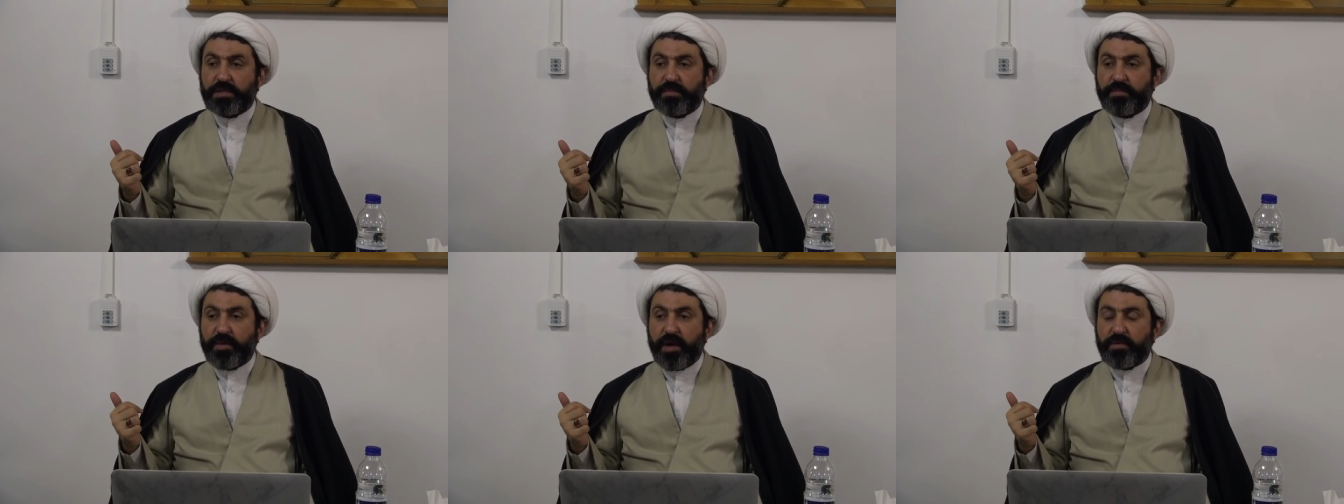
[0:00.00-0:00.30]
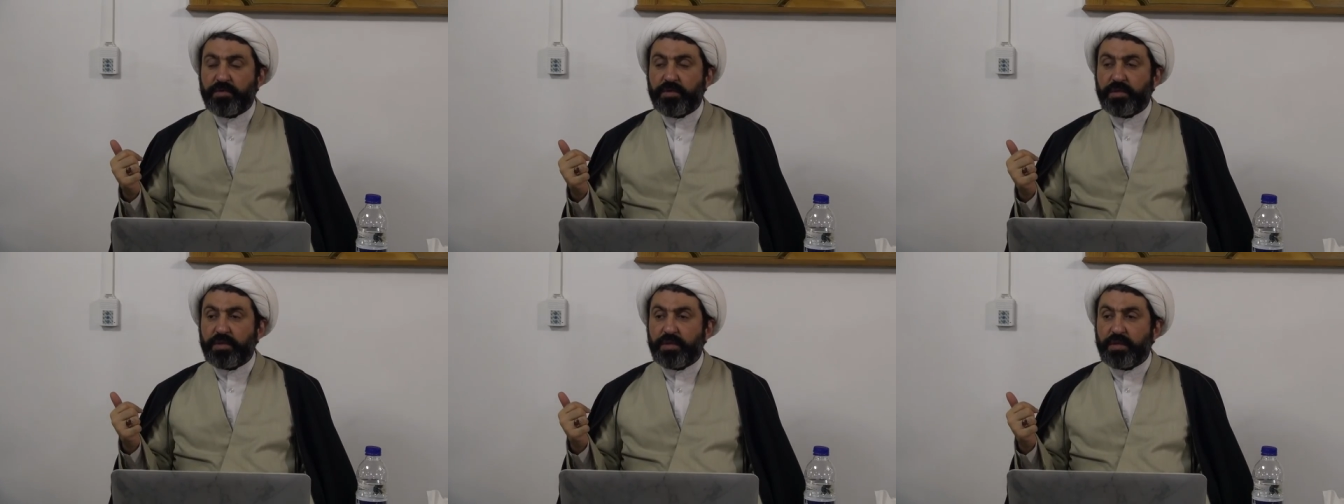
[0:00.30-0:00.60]

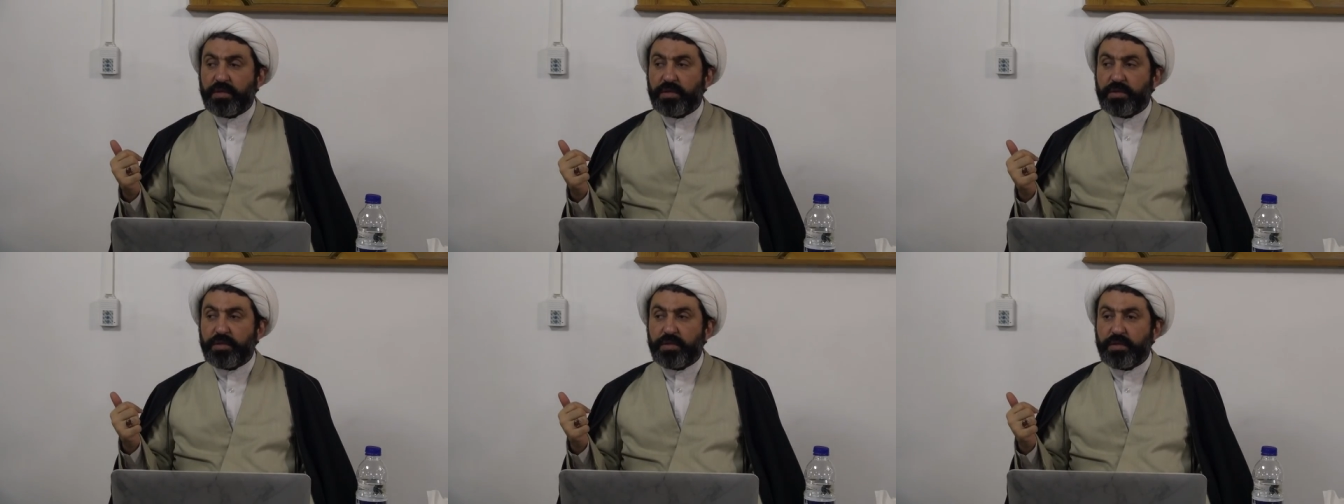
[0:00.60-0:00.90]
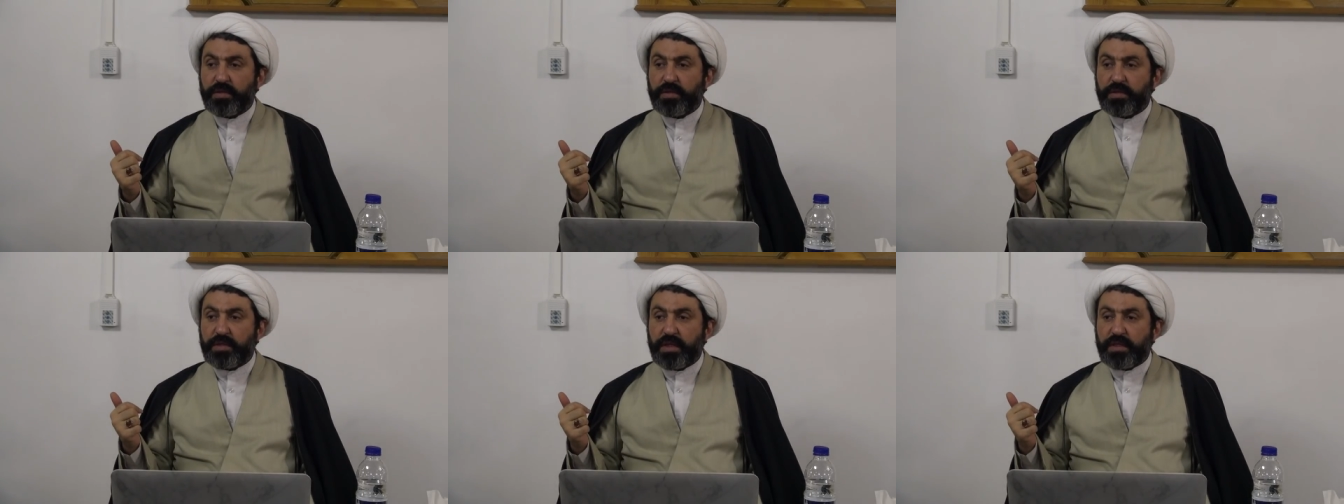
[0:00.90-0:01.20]
about
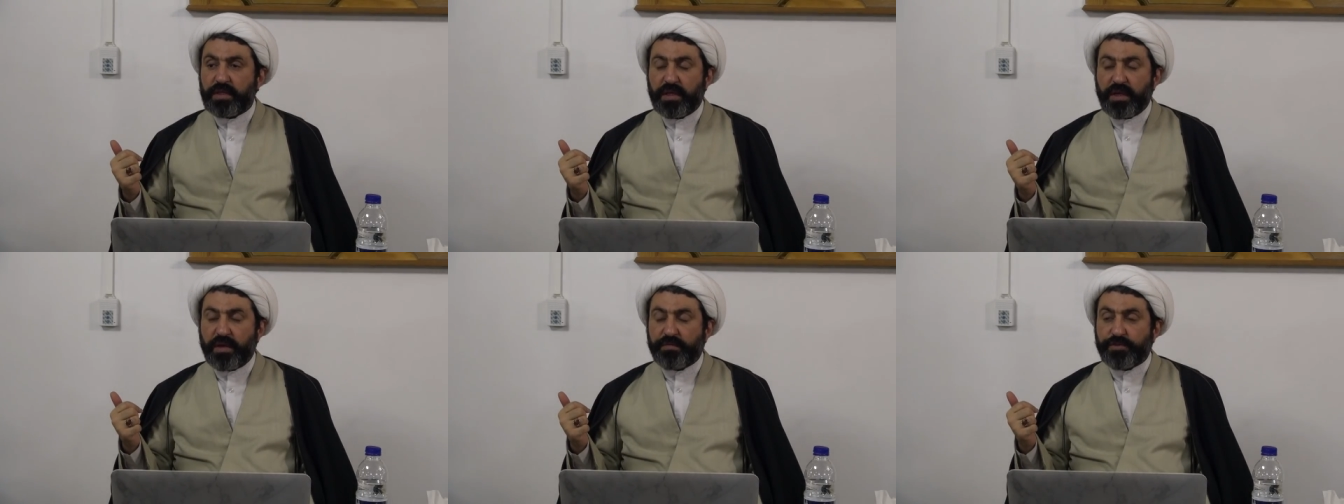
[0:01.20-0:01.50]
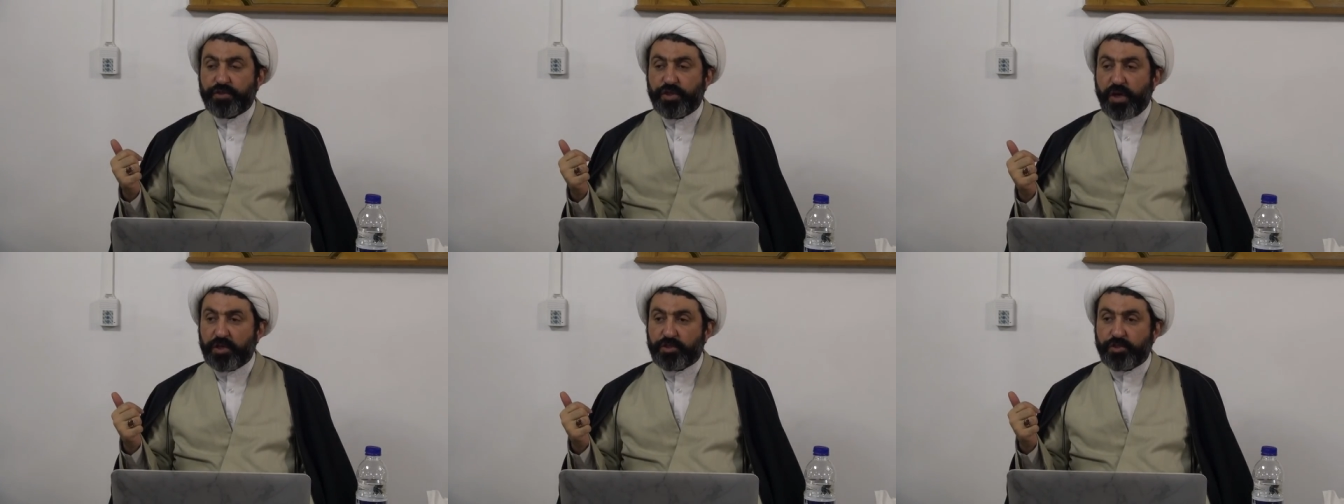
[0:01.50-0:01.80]
the day
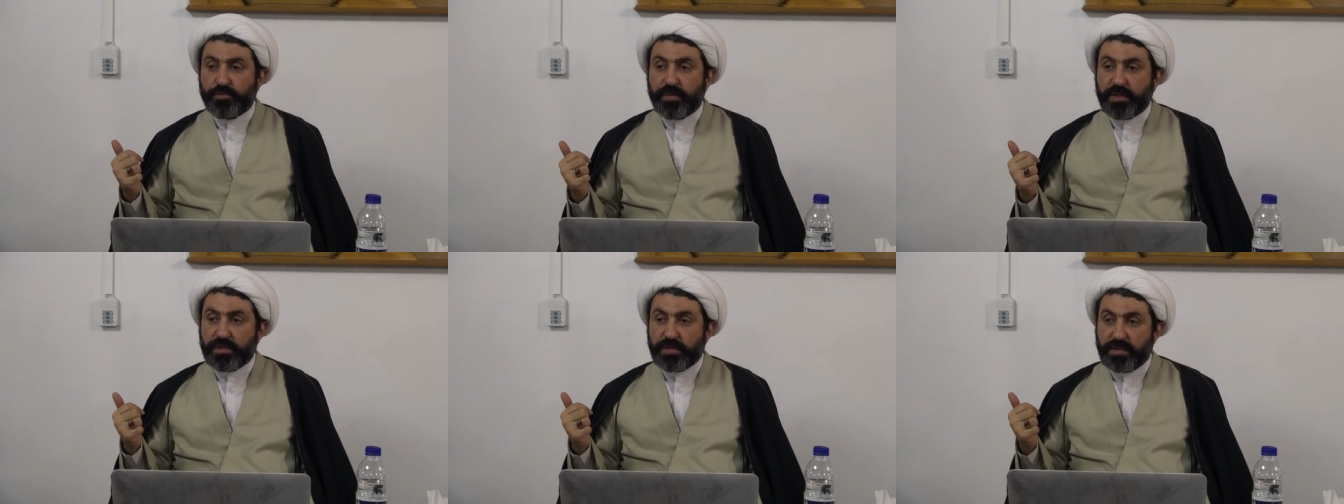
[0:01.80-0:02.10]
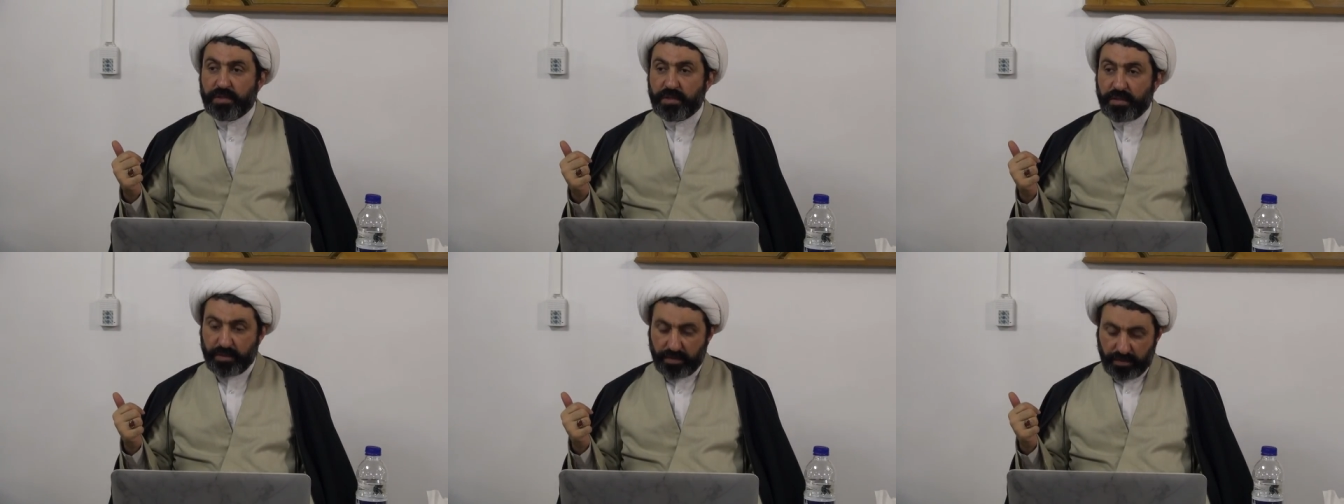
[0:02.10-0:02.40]
of judgment,